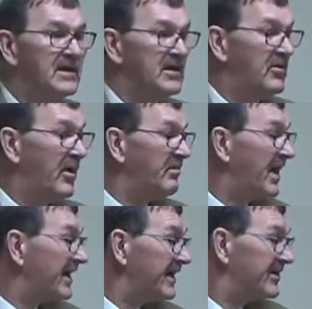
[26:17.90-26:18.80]
run
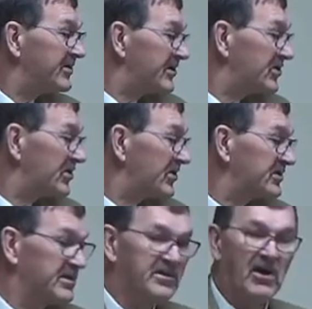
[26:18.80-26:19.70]
back down to the church
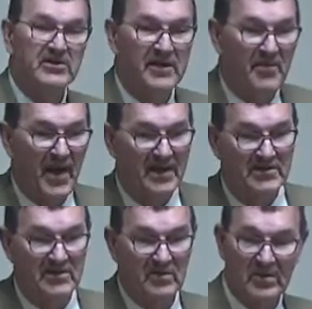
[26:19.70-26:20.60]
and talk to the
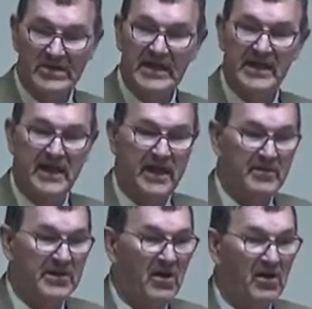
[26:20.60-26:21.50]
pastor where they came and
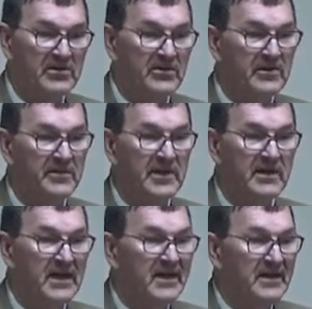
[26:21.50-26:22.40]
talked to him. And
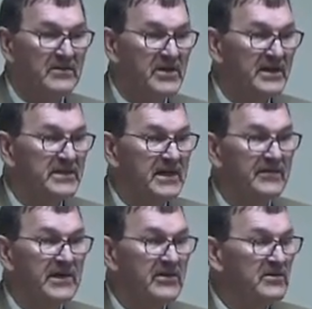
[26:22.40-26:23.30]
it's like 70
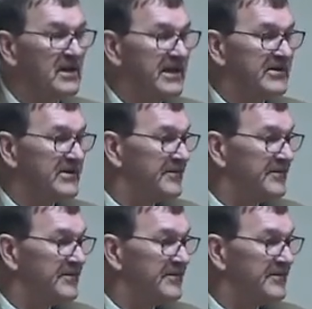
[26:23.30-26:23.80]
years later.